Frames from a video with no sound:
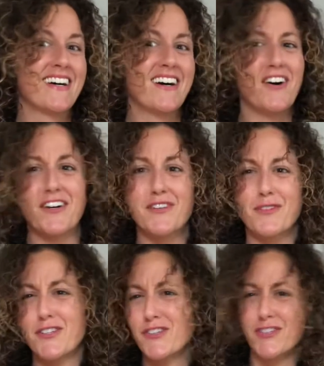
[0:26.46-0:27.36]
on
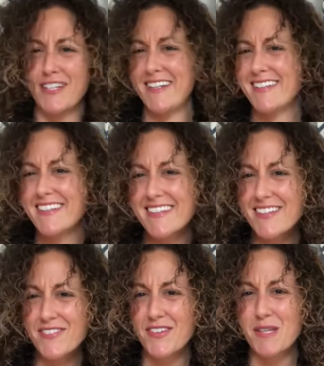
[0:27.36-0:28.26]
retreat
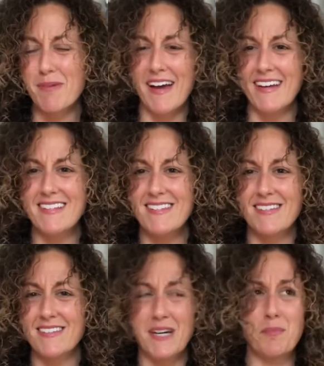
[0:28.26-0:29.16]
for the past
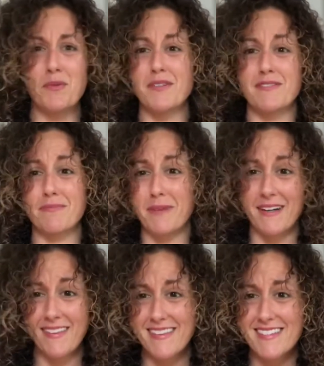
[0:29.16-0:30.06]
couple of
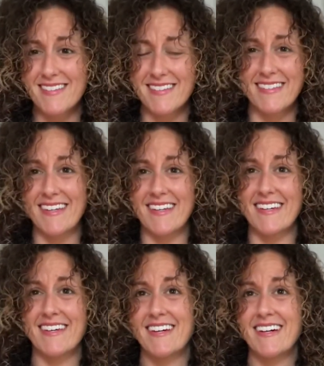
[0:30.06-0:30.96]
months. Like
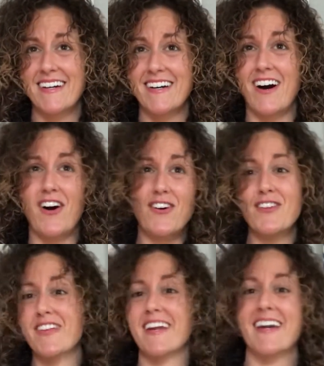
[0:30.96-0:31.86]
all
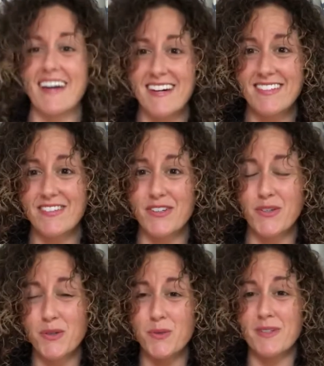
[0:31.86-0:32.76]
that I got to
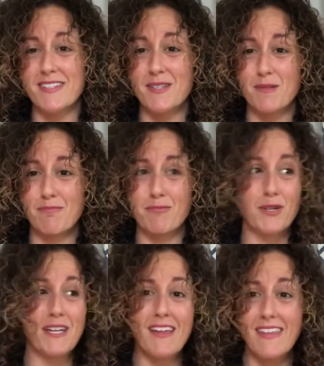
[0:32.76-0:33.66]
do was
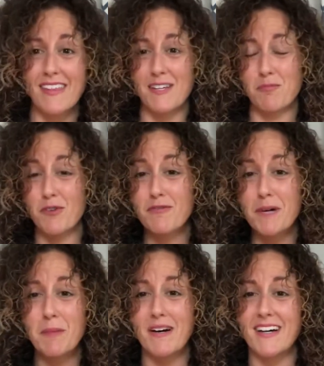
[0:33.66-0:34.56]
breathe and move
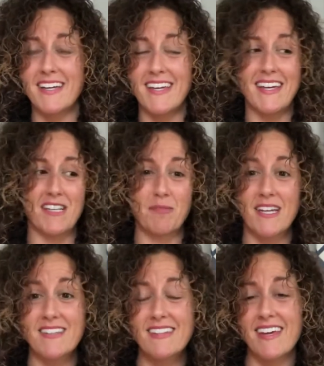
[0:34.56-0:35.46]
my body and
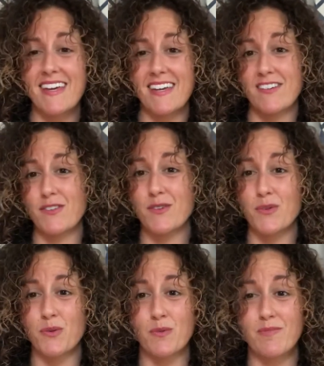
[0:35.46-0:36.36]
meditate and
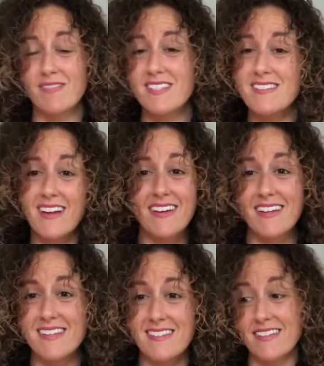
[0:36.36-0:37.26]
do
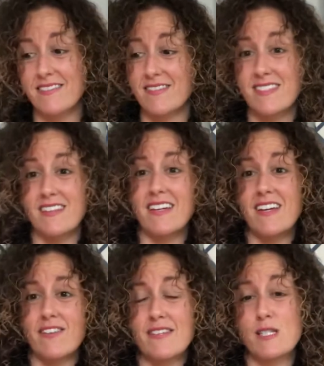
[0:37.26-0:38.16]
studies, like study
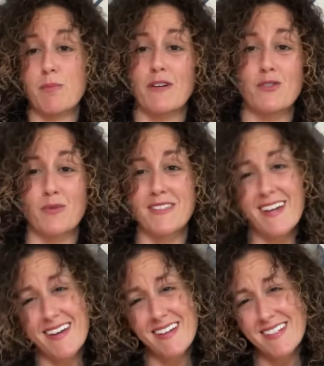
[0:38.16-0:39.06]
all these spiritual
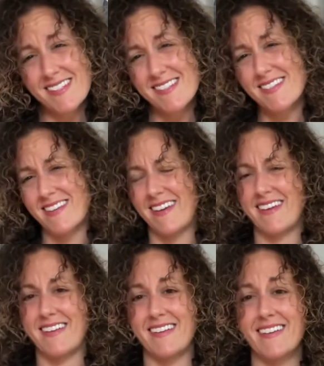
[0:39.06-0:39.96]
texts.
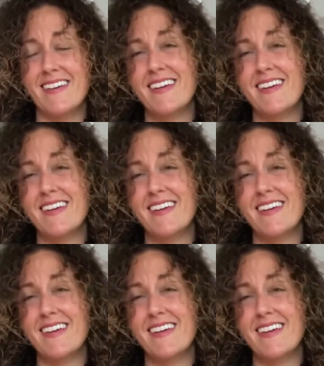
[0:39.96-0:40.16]
And